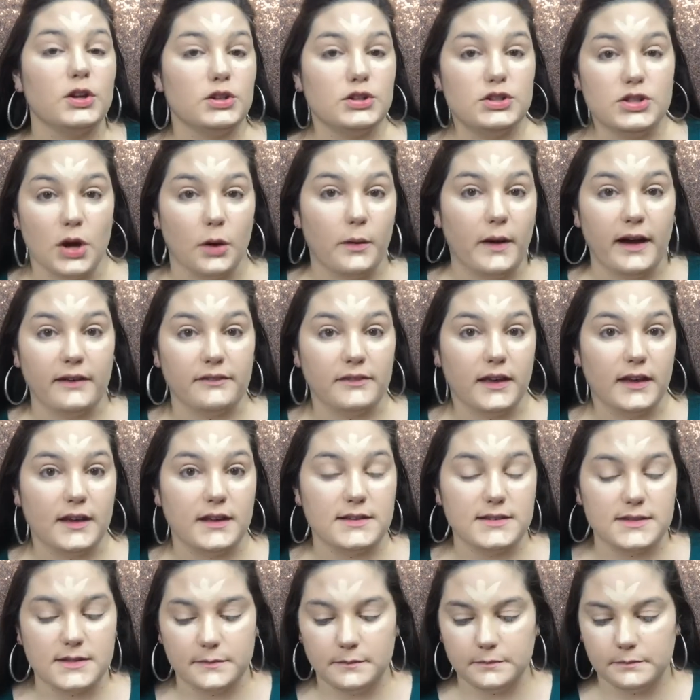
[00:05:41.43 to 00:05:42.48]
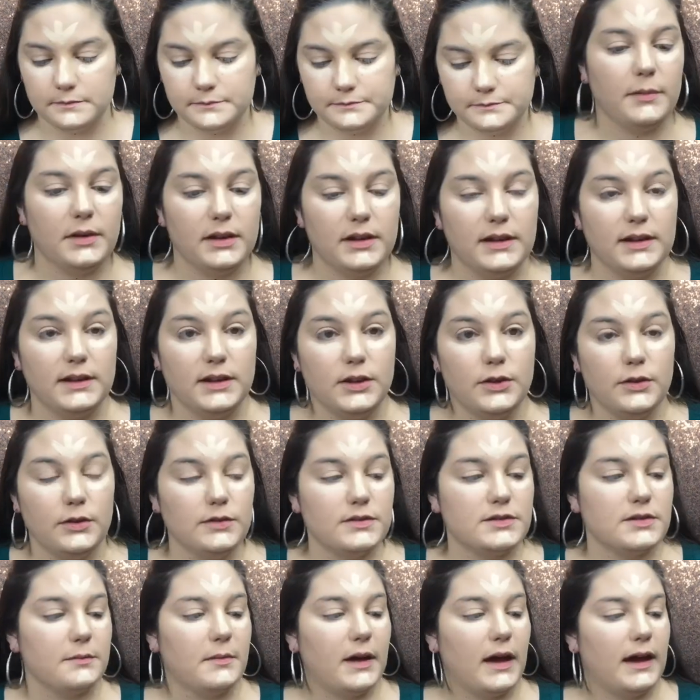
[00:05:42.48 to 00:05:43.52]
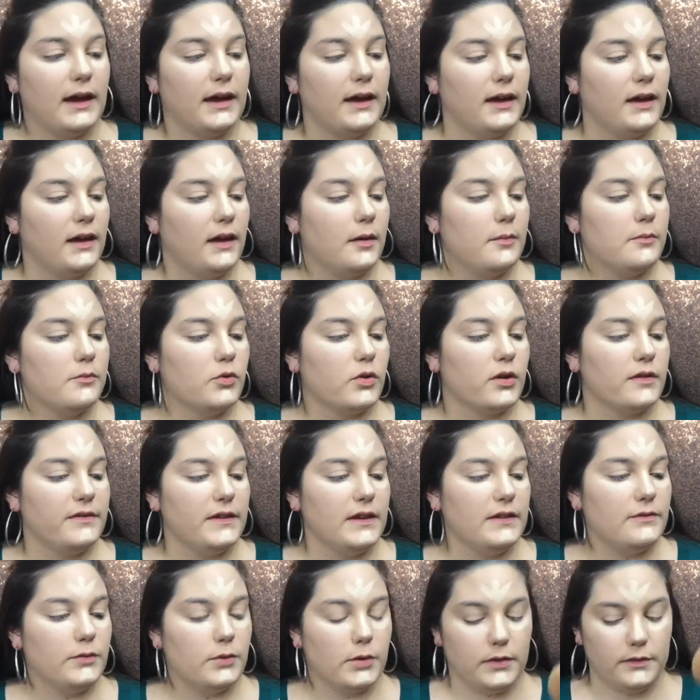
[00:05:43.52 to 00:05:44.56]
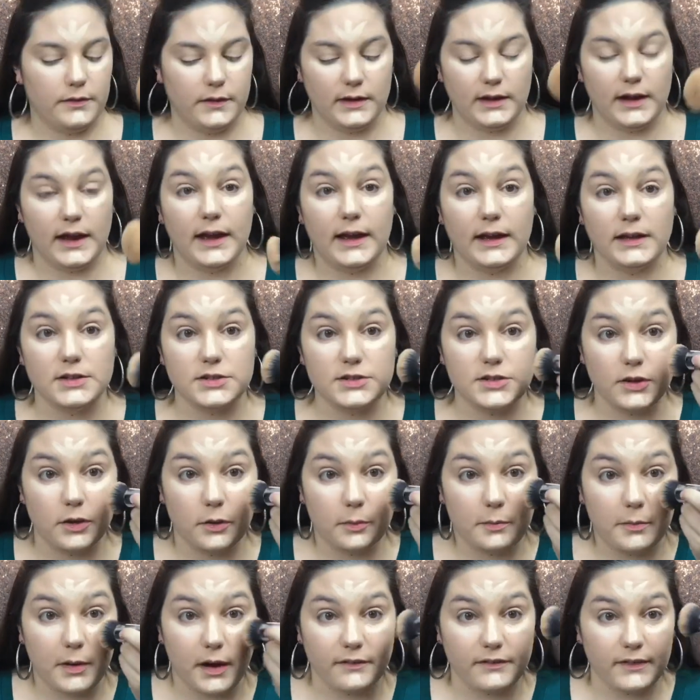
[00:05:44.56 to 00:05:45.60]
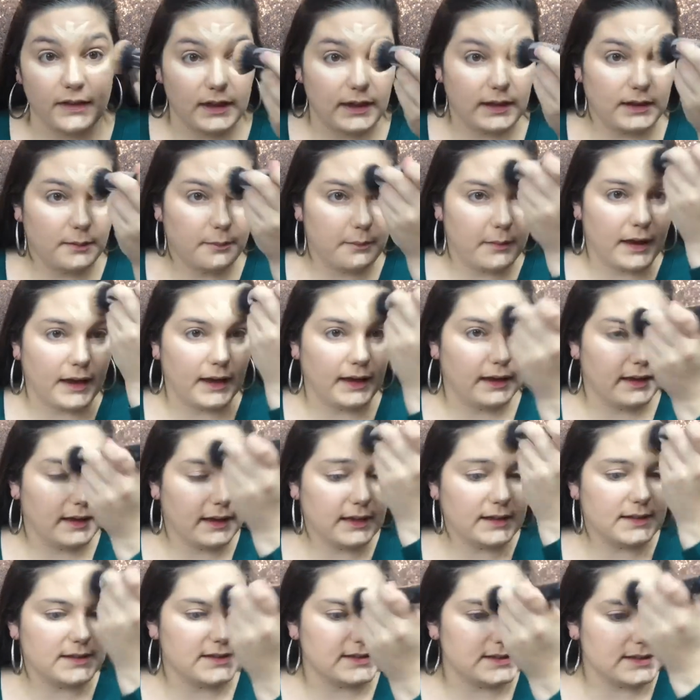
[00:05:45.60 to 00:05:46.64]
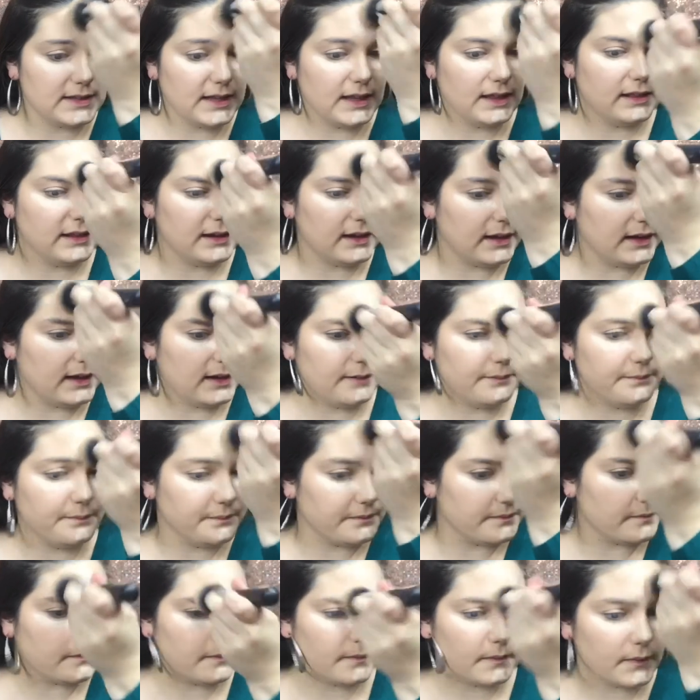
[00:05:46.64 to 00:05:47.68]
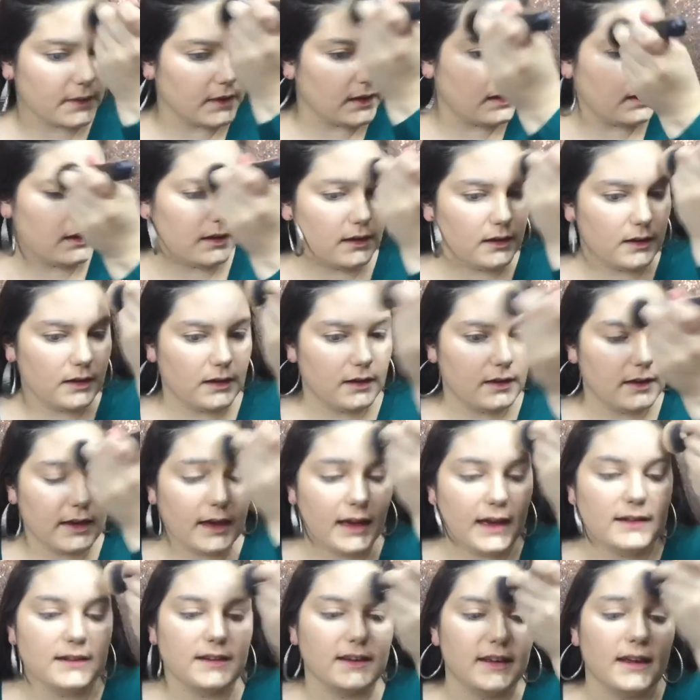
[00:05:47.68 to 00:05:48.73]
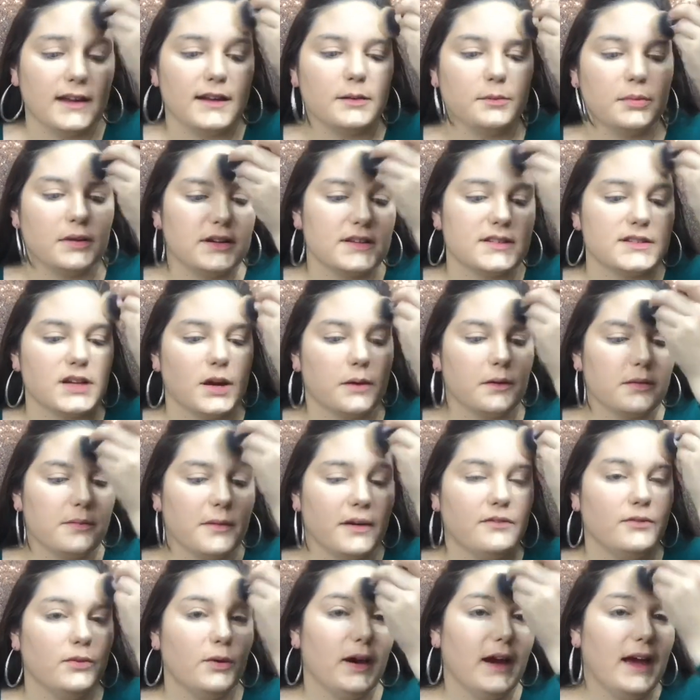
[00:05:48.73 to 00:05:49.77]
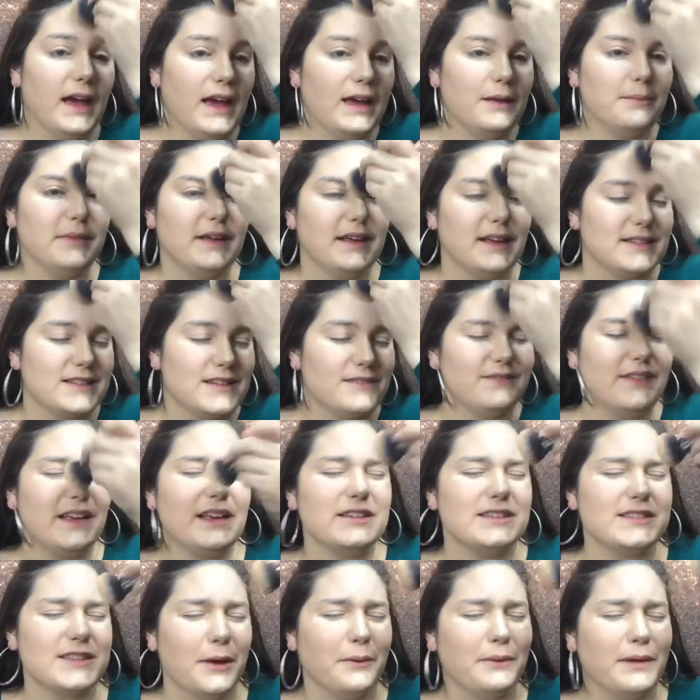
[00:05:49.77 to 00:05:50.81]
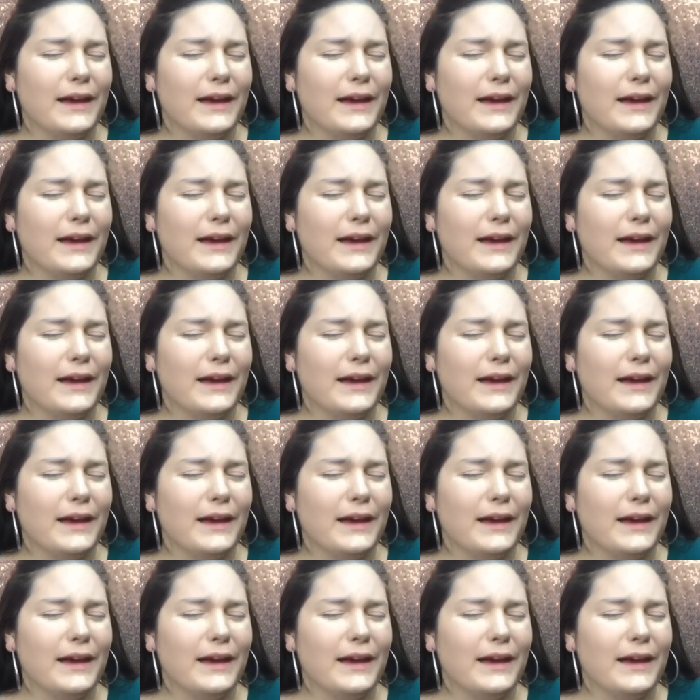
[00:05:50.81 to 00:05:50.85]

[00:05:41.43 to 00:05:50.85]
don't have kids. I'm going to use my Morphe 439 to buff in my concealer. And again, I'm going to start with my forehead because it feels so